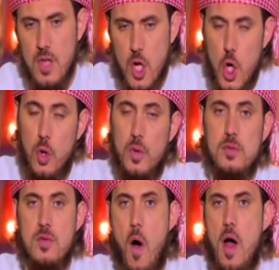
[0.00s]
No.
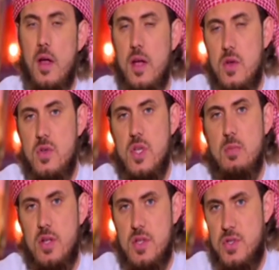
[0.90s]
You see,
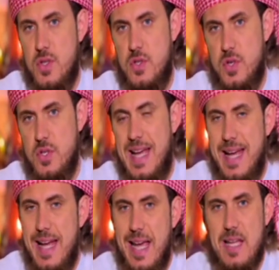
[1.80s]
brothers and sisters,
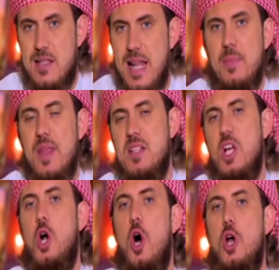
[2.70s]
Islam
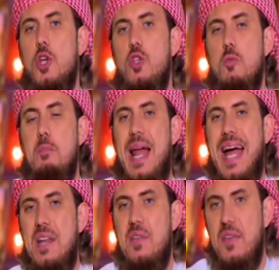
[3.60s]
doesn't call you to
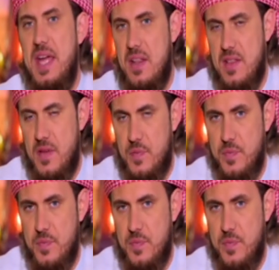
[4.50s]
blind faith.